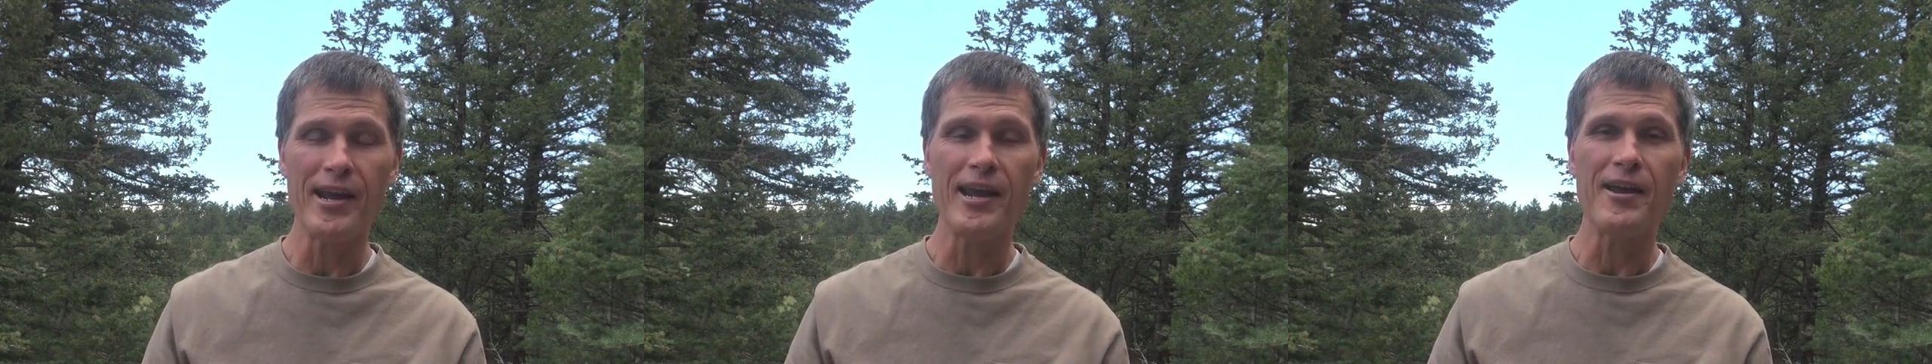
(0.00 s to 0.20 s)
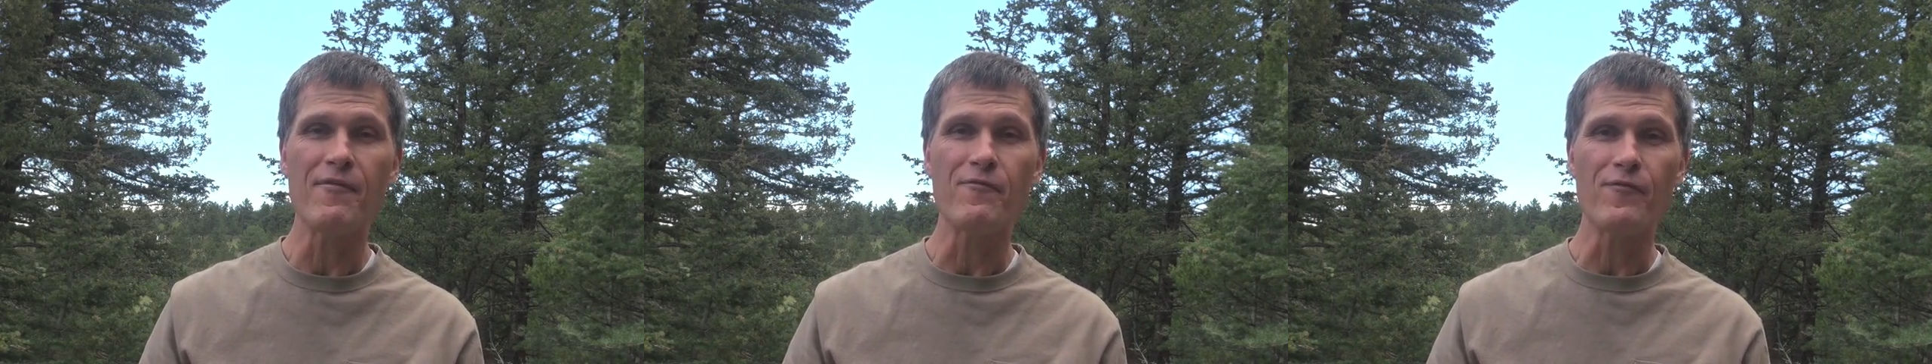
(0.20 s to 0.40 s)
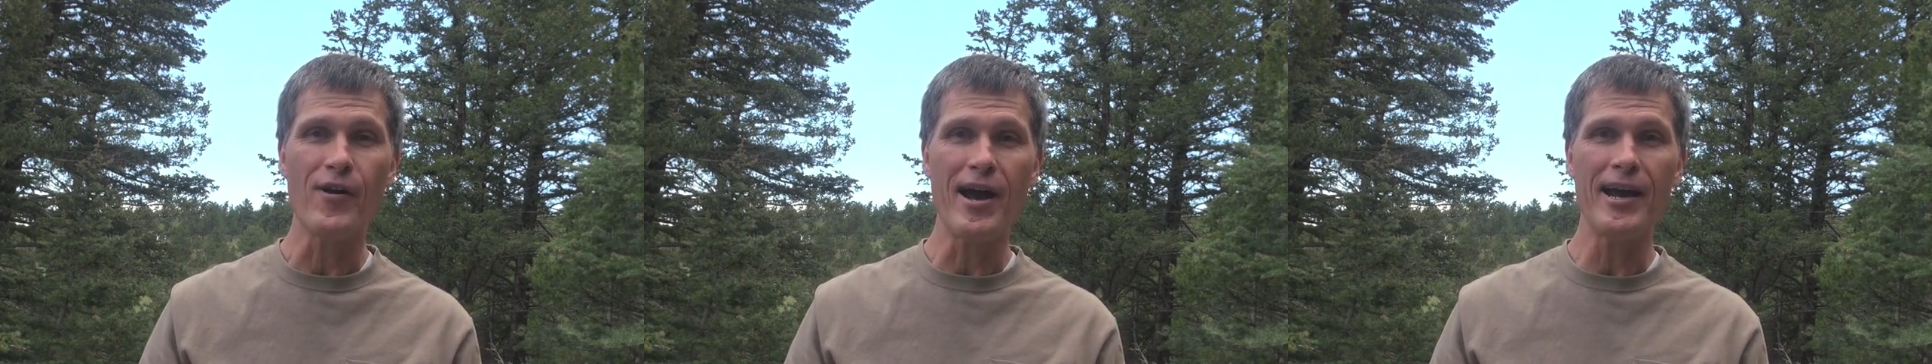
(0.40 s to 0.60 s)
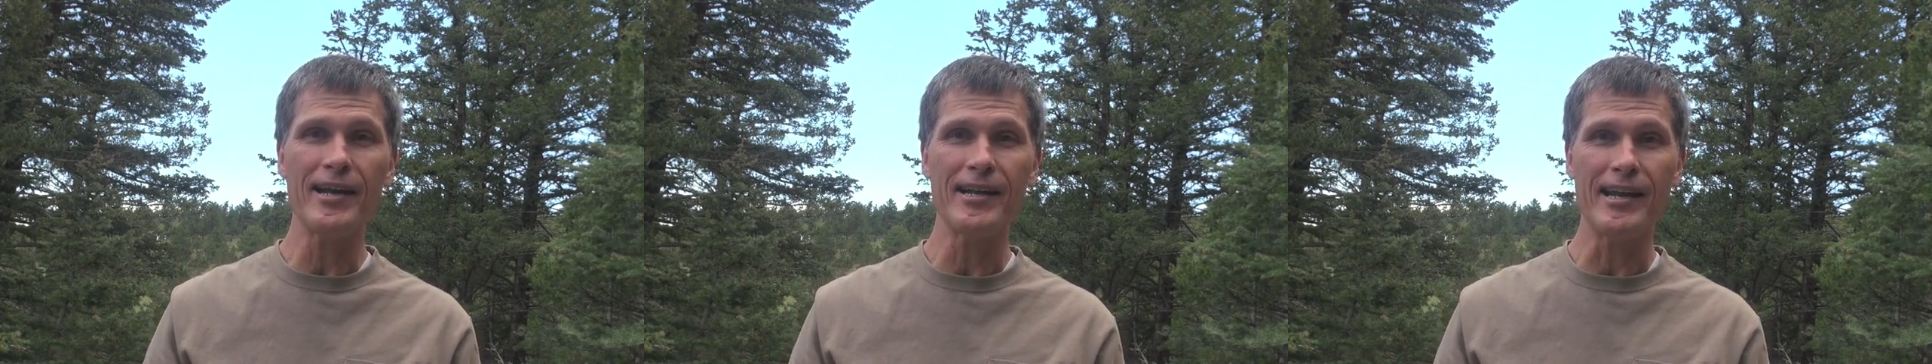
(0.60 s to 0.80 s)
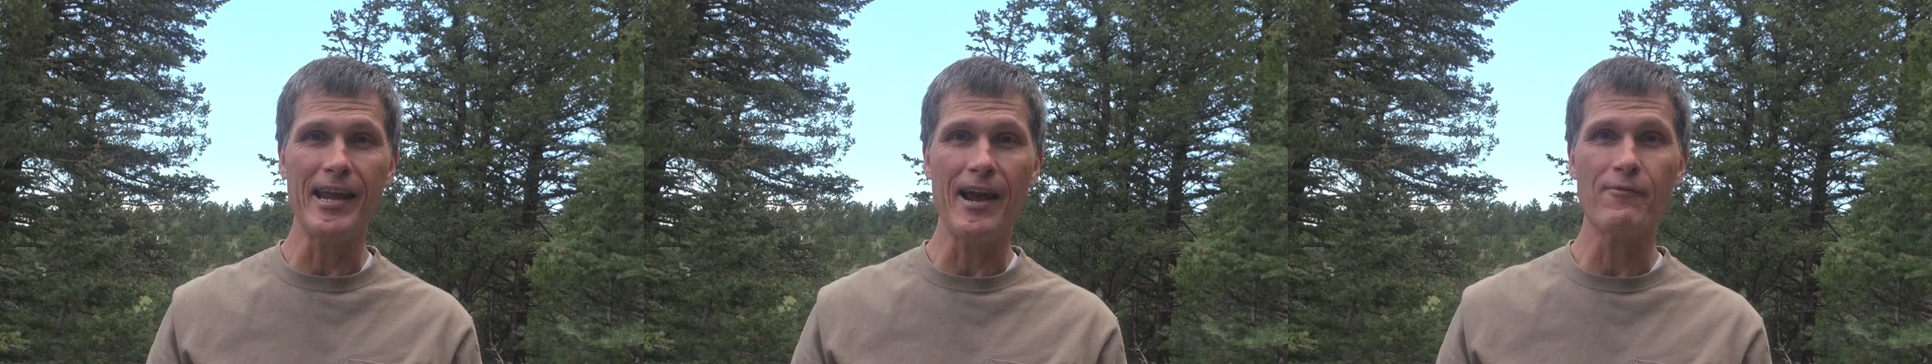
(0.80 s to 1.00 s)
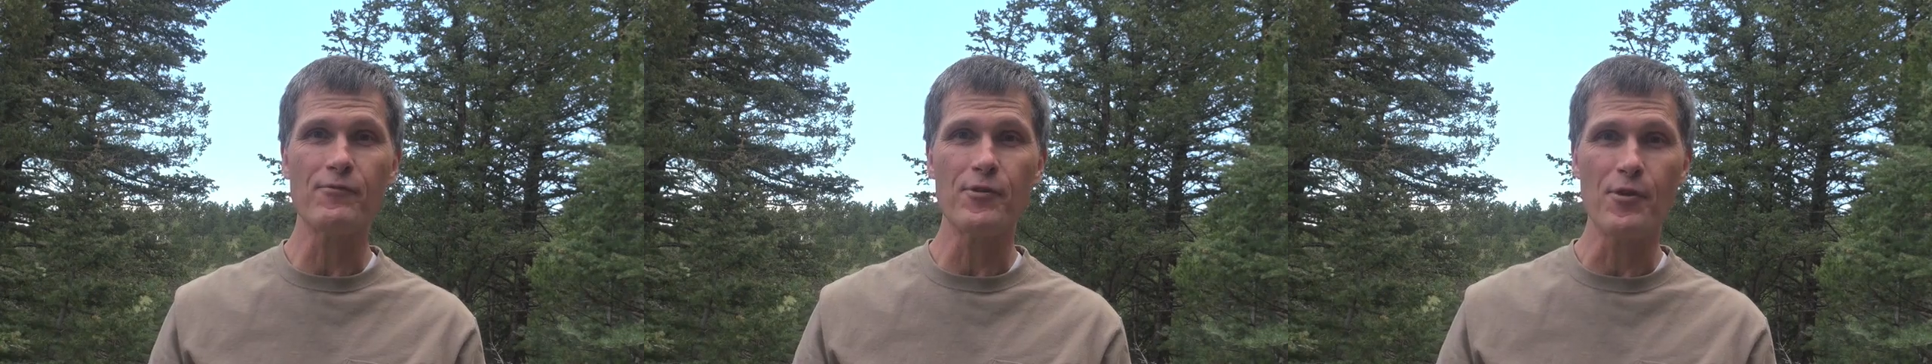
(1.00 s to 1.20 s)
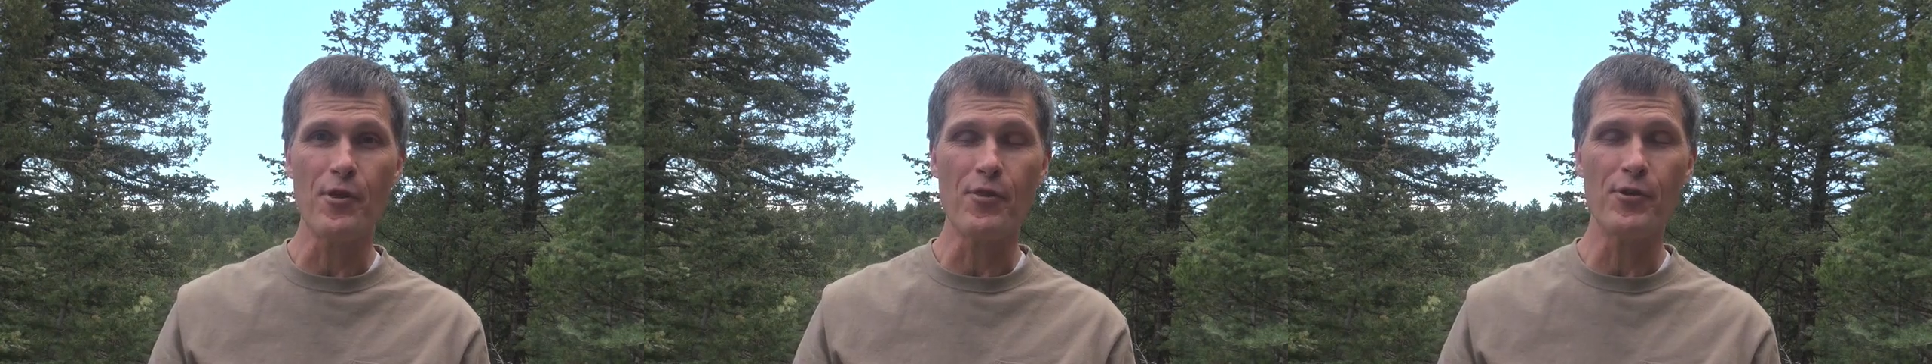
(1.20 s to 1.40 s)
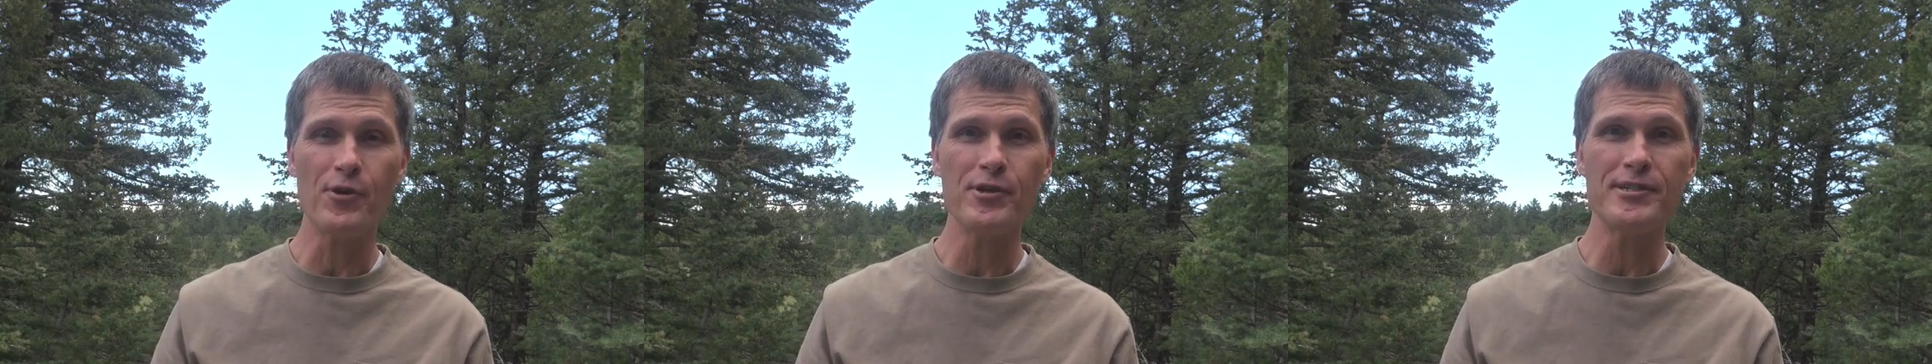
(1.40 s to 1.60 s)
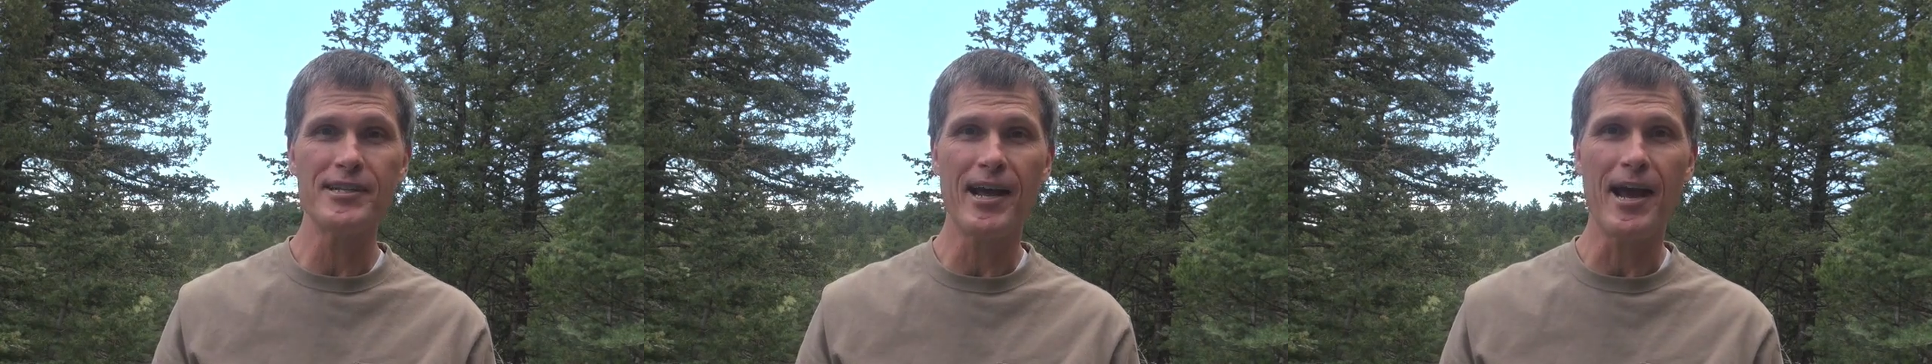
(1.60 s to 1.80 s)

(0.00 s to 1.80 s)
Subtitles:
And finally, after the third